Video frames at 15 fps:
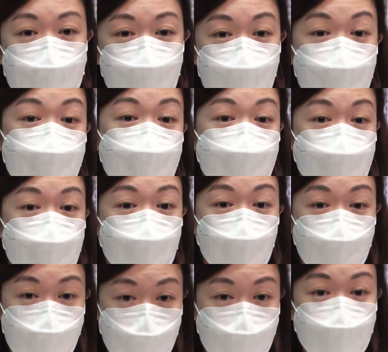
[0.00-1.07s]
putting
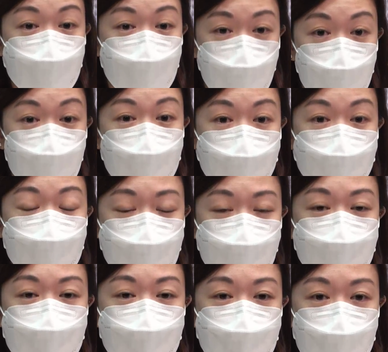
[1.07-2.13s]
in place the
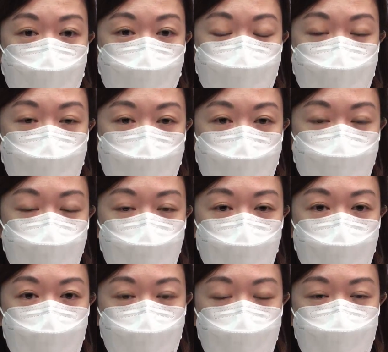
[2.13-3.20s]
contingency
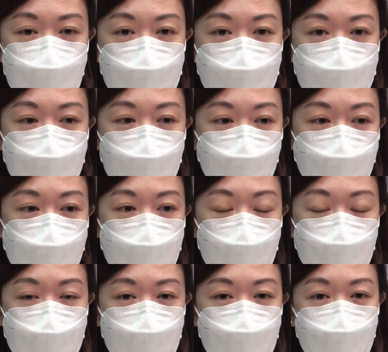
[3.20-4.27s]
arrangement regarding the
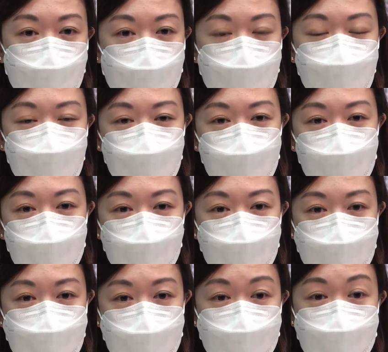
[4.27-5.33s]
hospital beds.
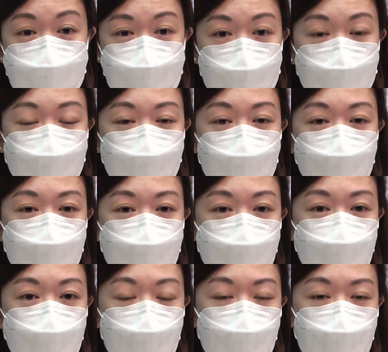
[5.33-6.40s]
So we will
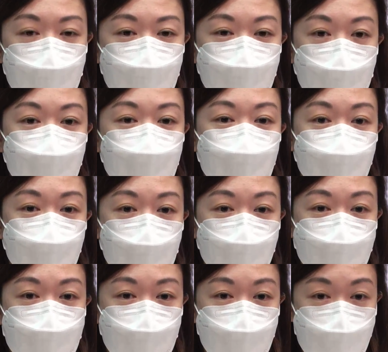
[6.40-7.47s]
keep an eye
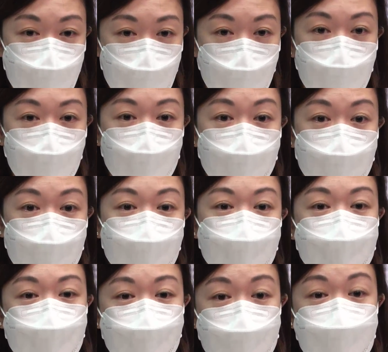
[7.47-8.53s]
on the
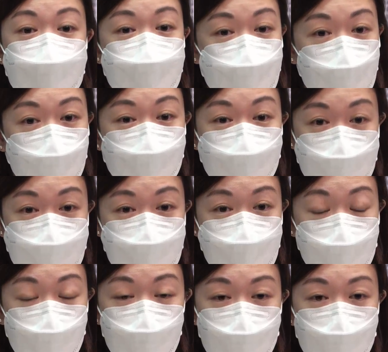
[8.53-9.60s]

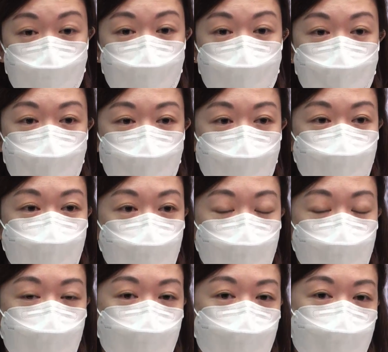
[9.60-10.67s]
development of
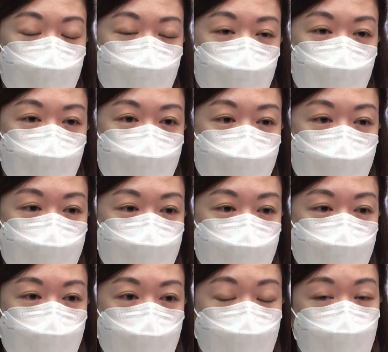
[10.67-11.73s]
the
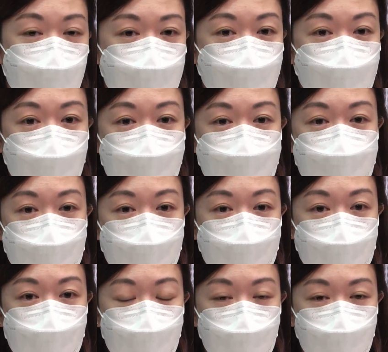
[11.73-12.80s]
COVID situation.
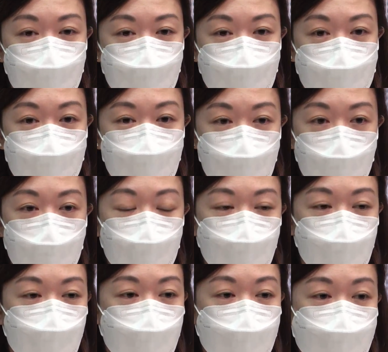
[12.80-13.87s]

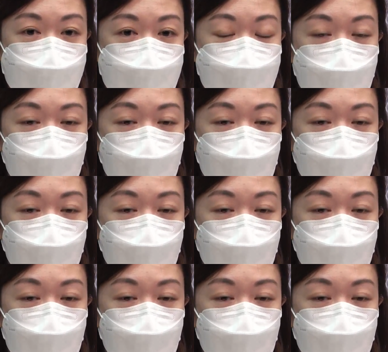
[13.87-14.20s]
And we